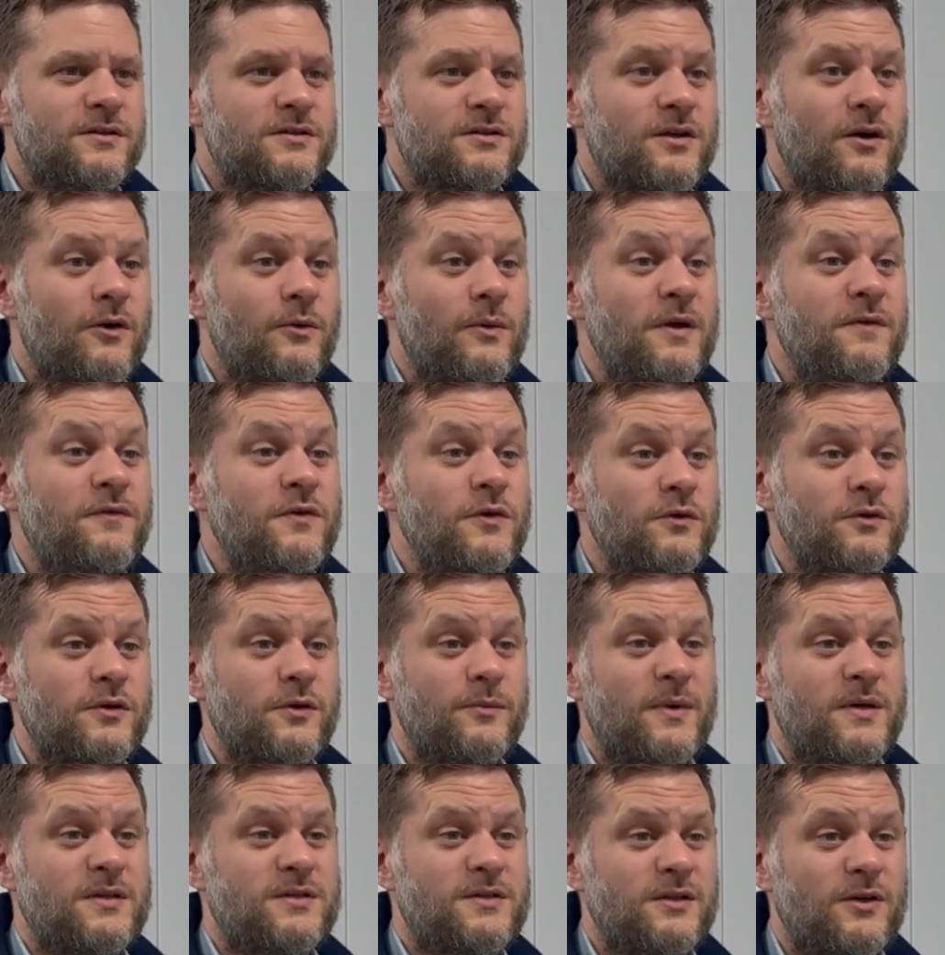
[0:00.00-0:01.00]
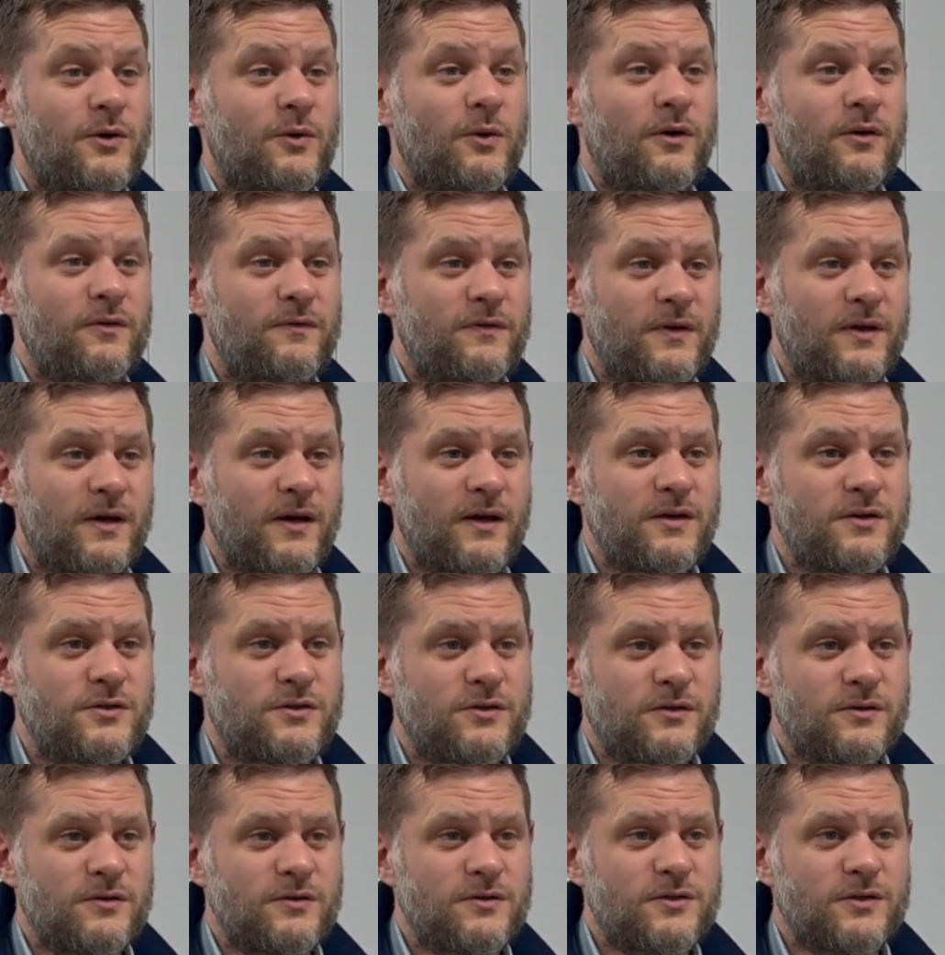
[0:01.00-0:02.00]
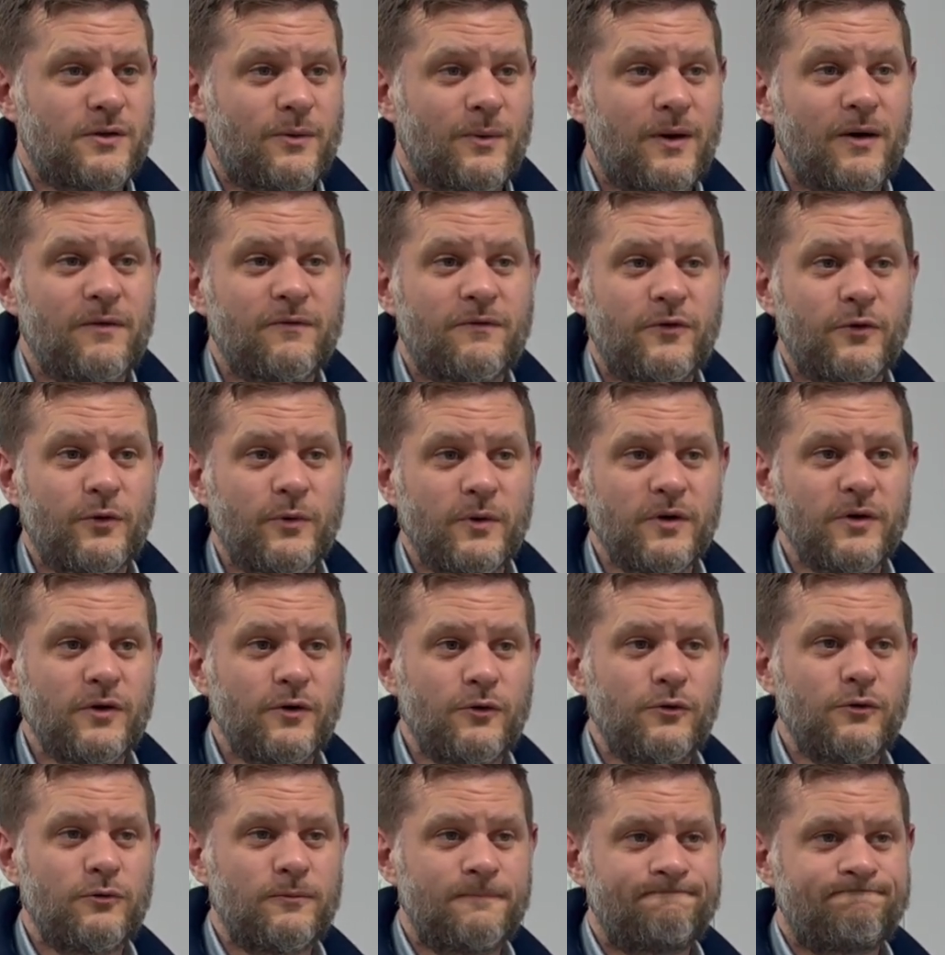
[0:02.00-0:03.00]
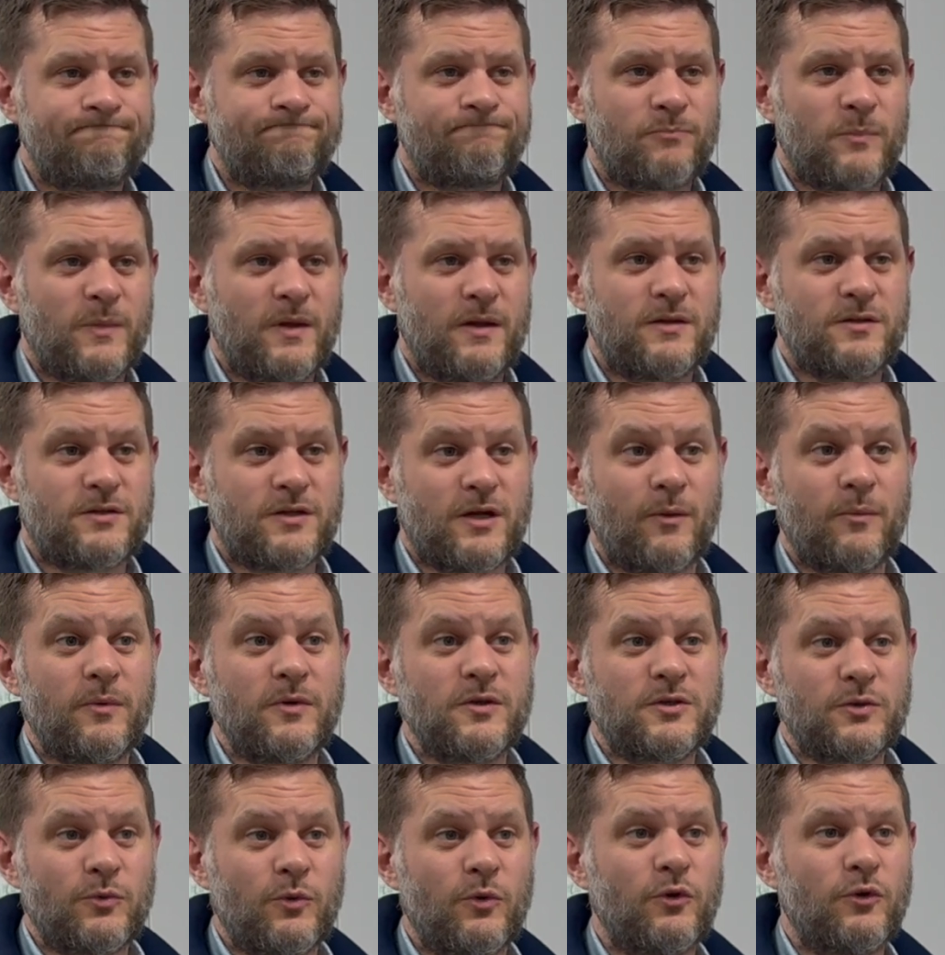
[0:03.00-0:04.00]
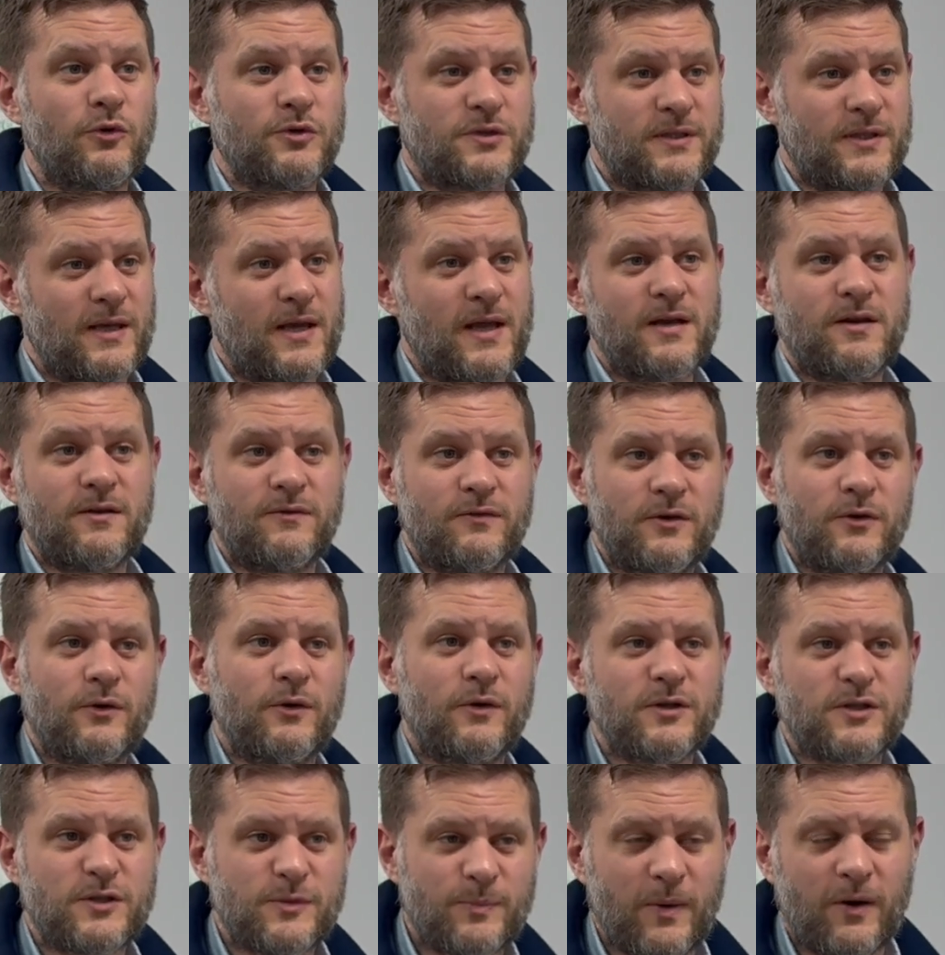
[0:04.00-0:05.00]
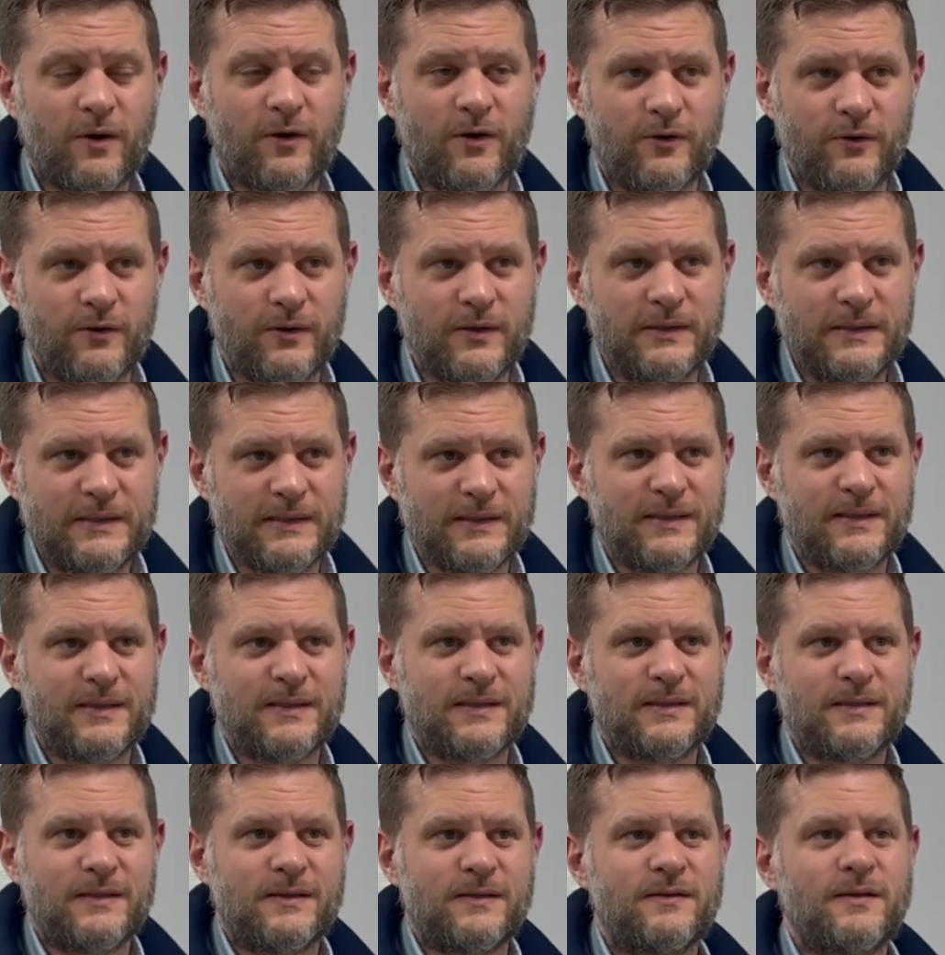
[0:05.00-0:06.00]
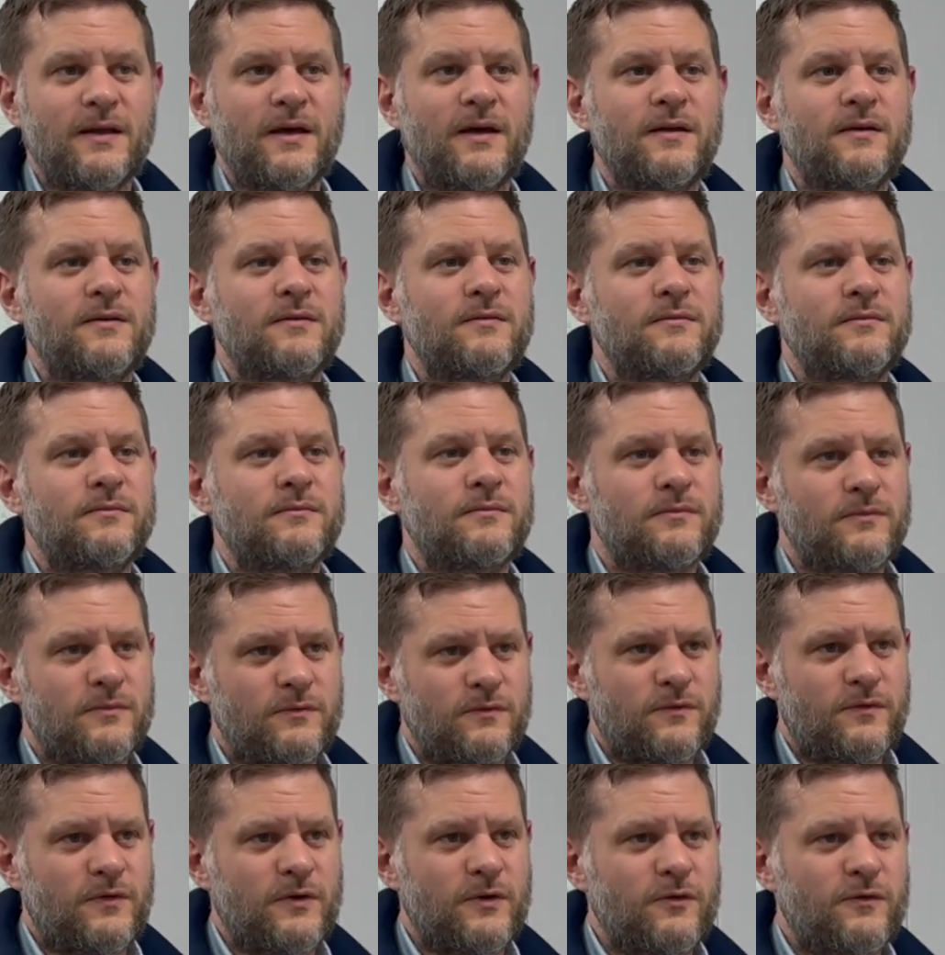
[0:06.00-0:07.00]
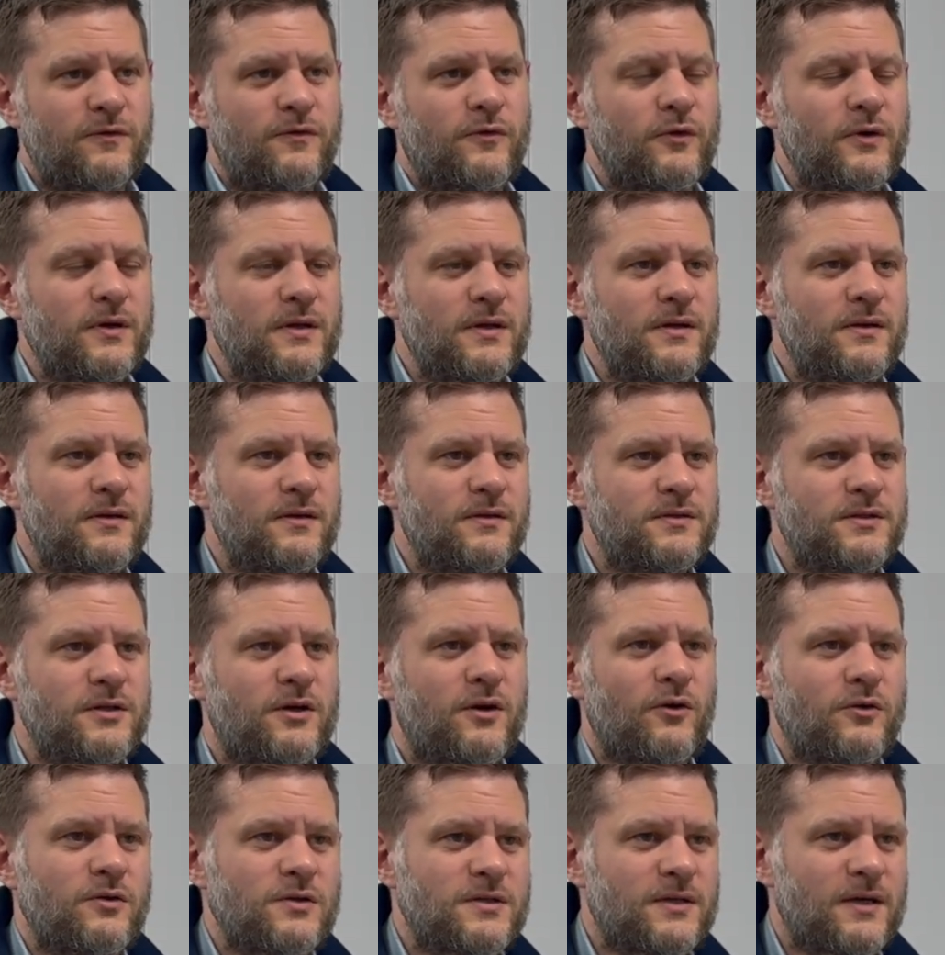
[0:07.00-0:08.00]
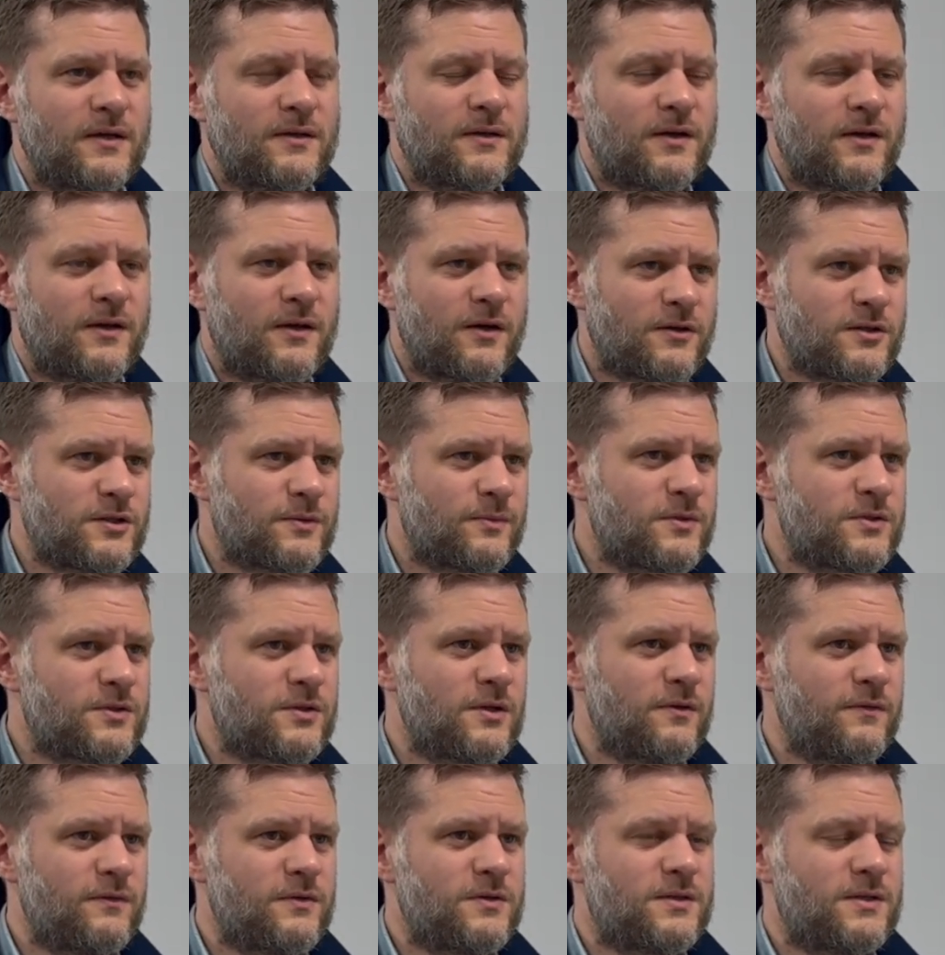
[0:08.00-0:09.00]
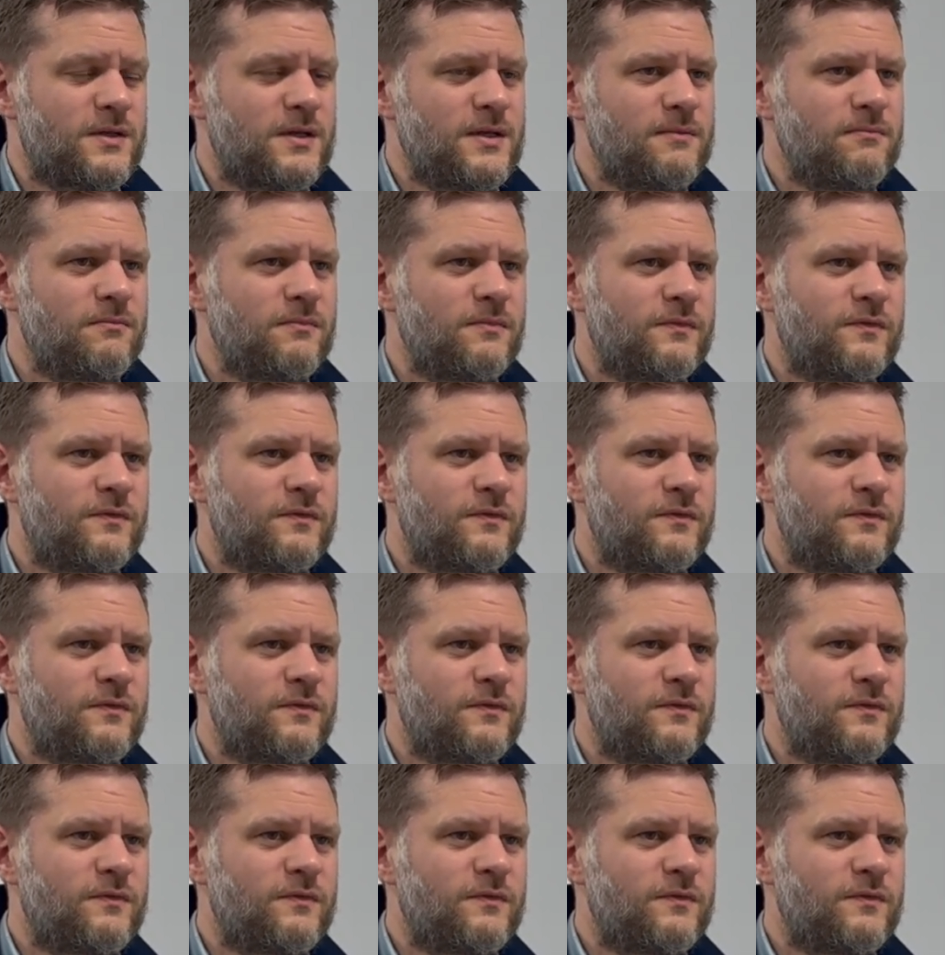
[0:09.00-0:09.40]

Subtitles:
So if your domestic qualifications are up for renewal and it's coming towards the end of your expiry, then feel free to contact our customer service team